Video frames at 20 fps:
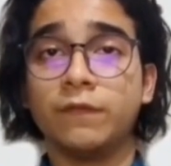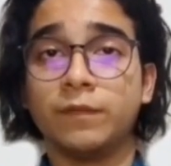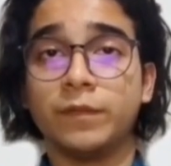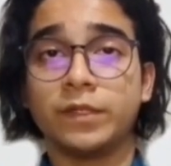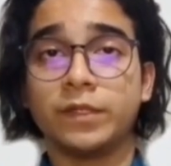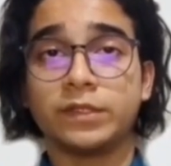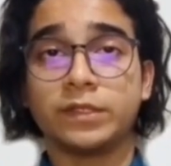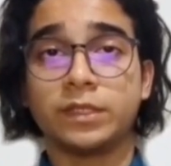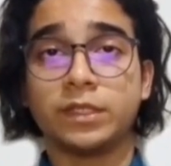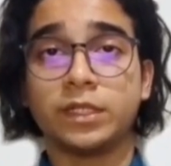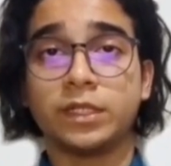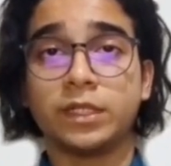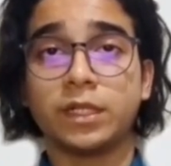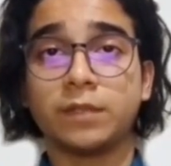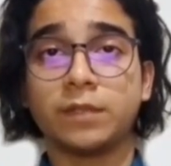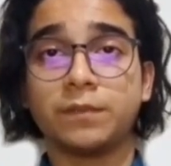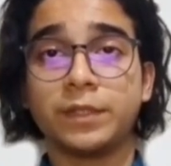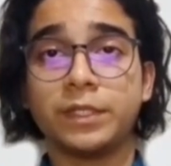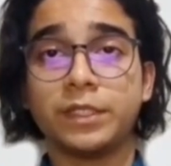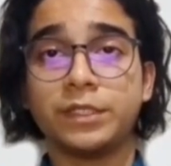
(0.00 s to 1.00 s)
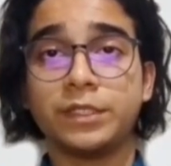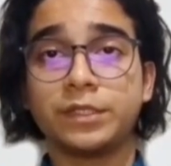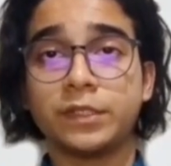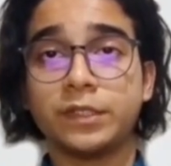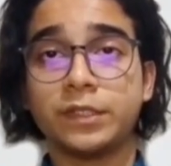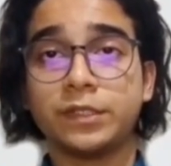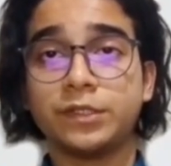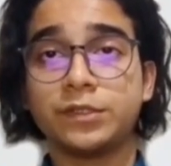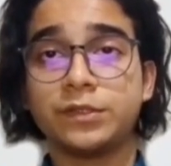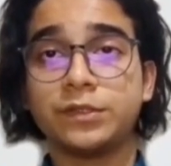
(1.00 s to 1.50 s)
If a Mexican company
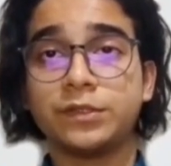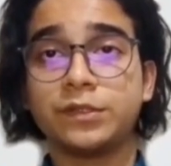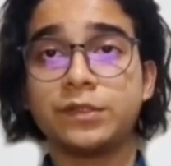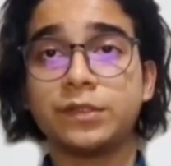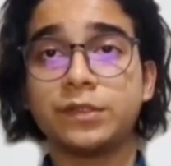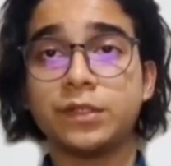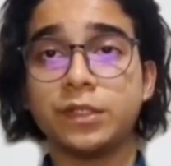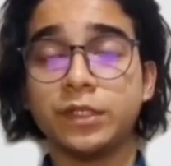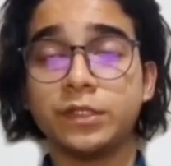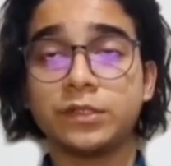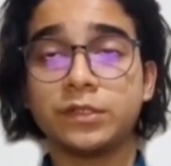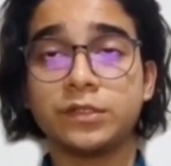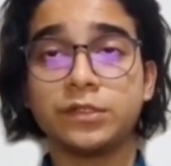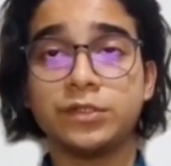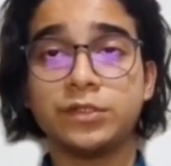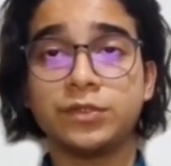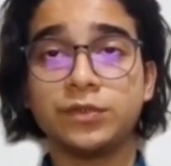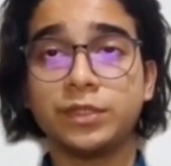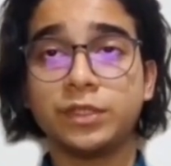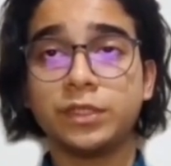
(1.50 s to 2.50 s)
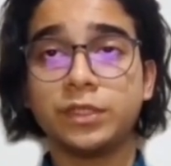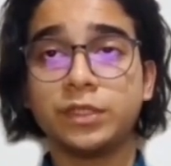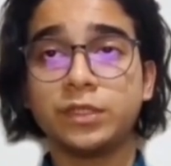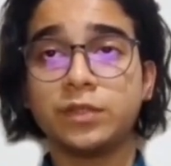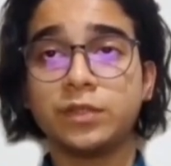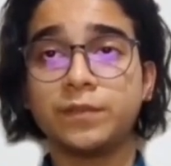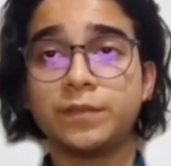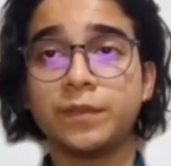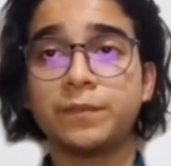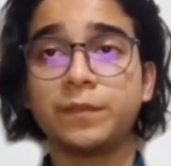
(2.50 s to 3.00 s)
sends its
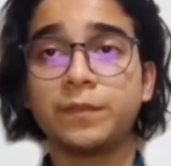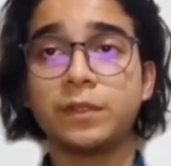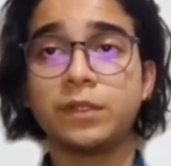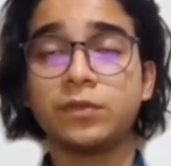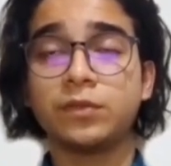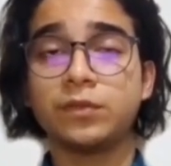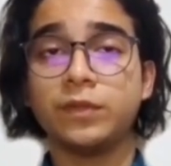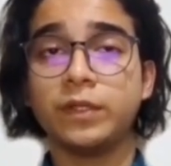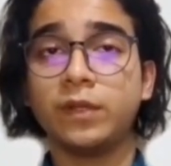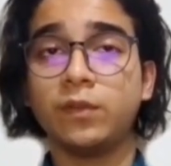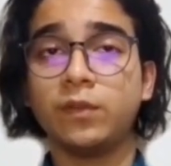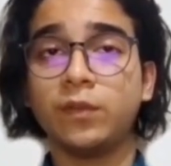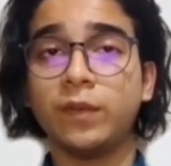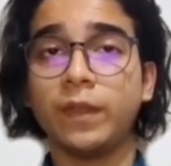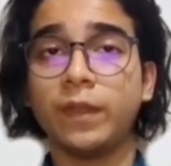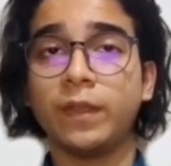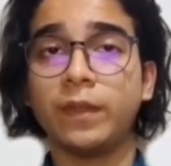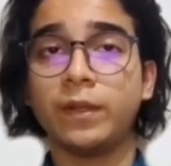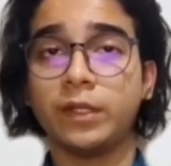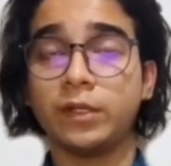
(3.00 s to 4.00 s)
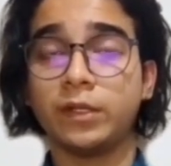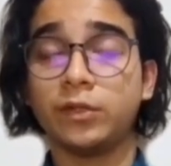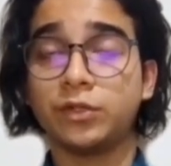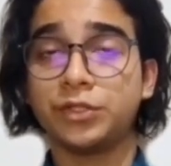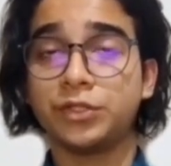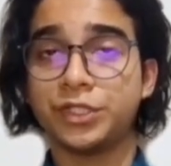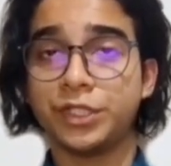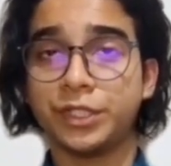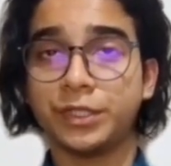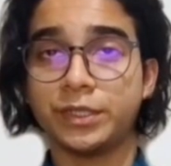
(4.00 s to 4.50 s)
junior people to deal with
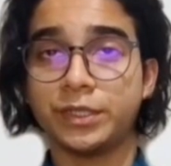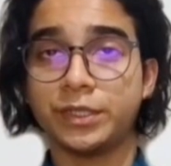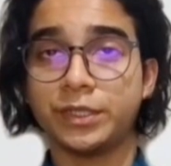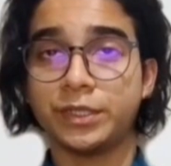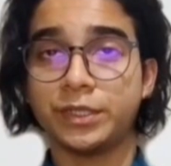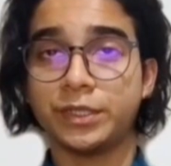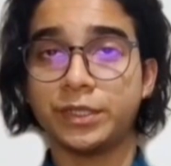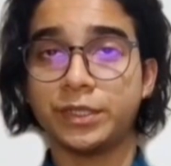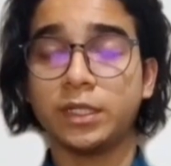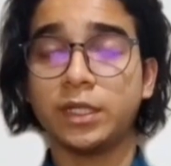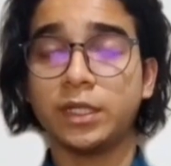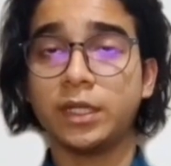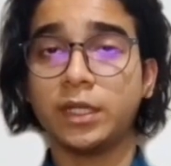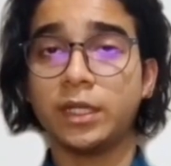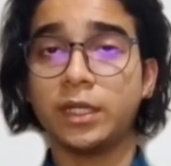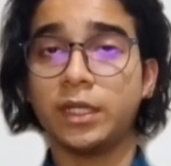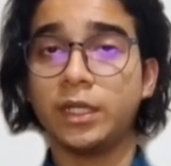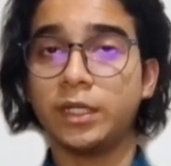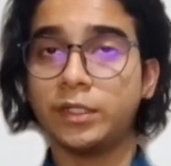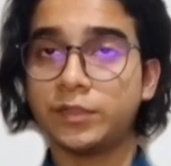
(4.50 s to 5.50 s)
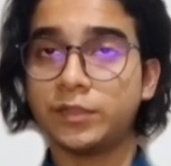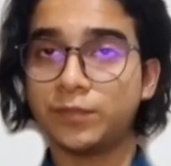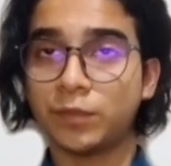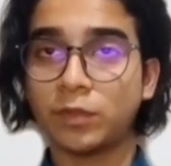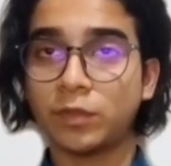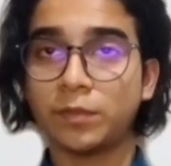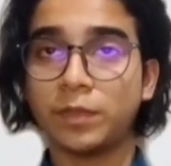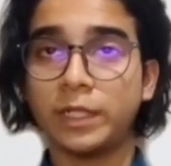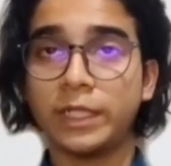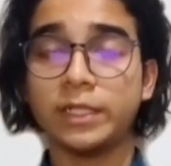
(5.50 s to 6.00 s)
negotiators, it
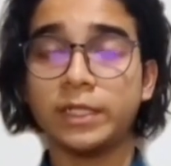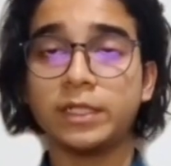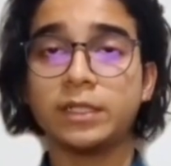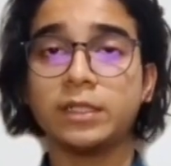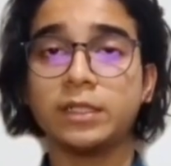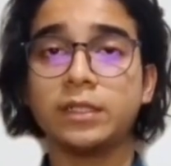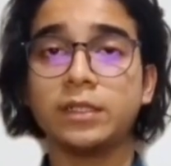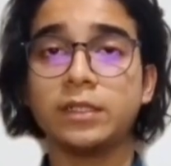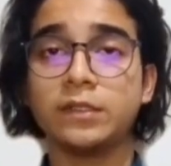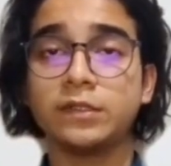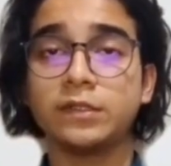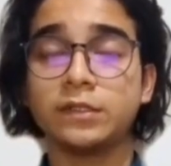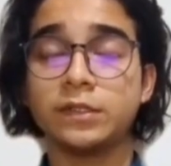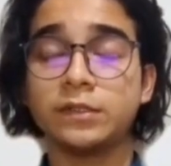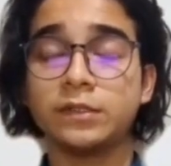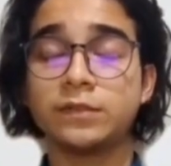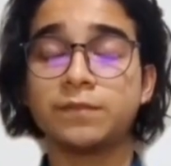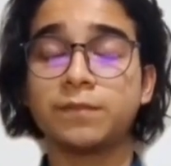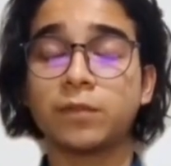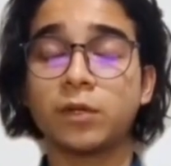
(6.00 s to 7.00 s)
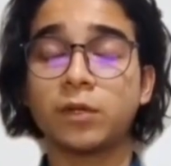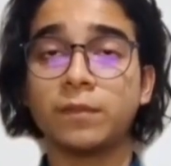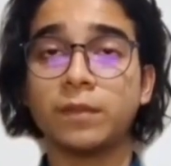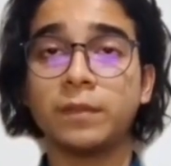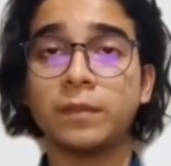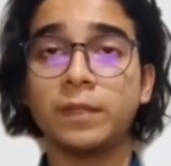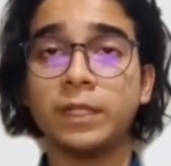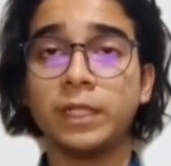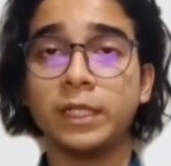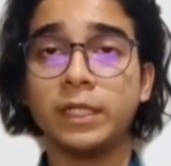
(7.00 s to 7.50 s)
is
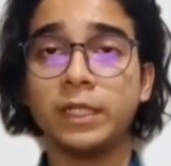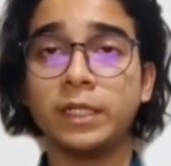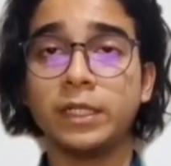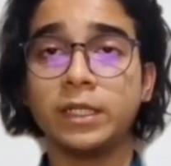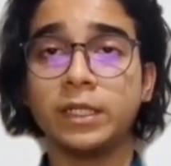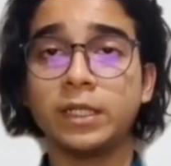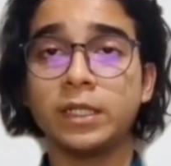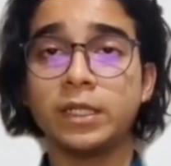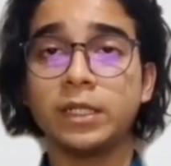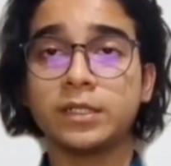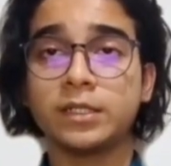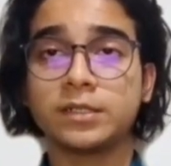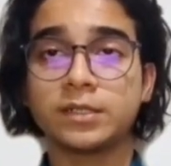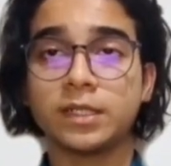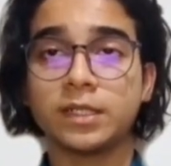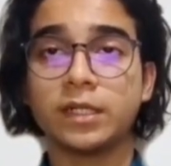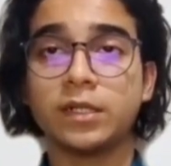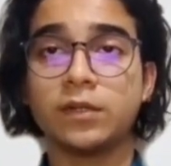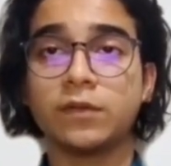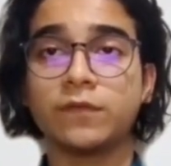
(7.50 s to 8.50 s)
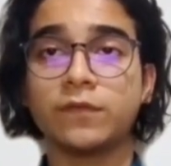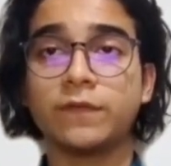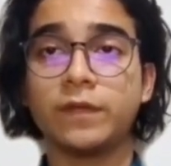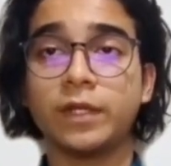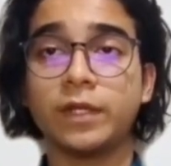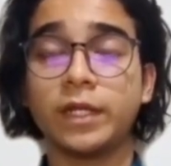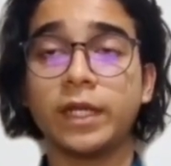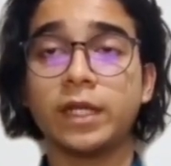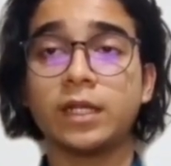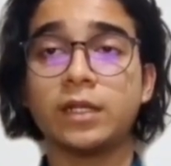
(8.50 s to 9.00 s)
probably a sign of
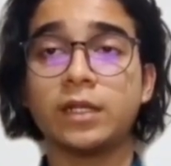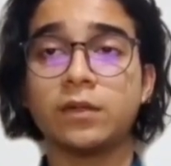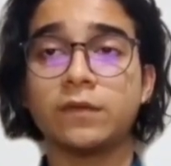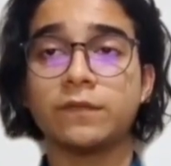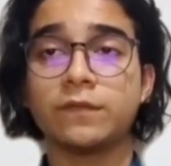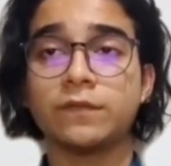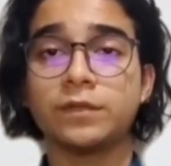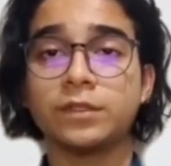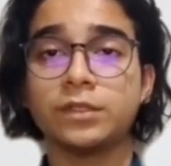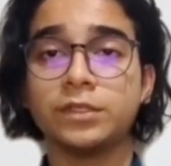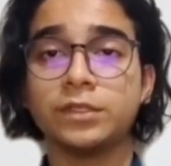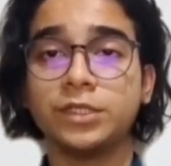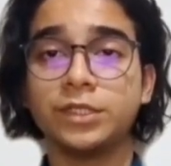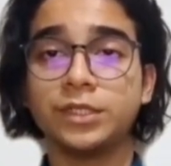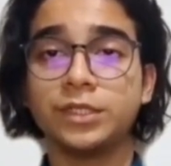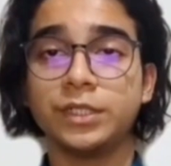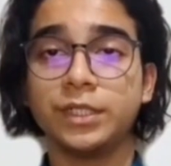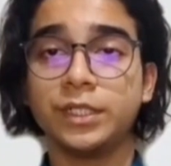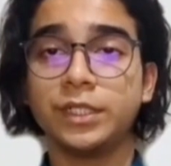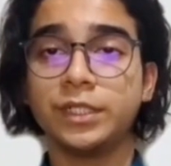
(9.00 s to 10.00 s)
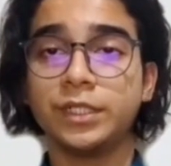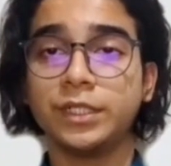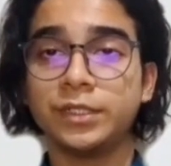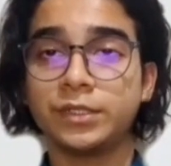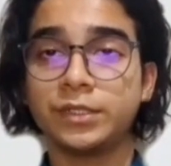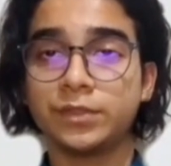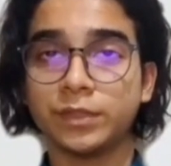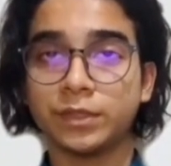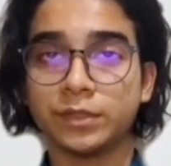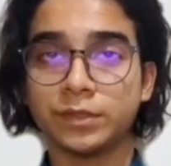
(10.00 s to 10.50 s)
lack of genuine
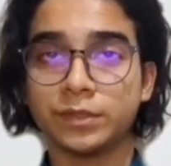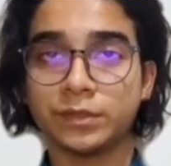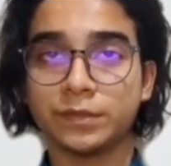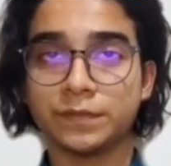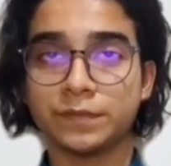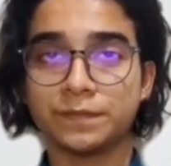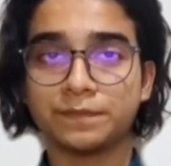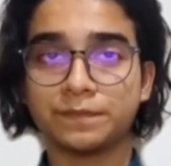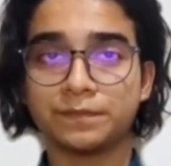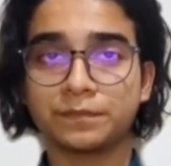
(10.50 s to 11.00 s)
interest.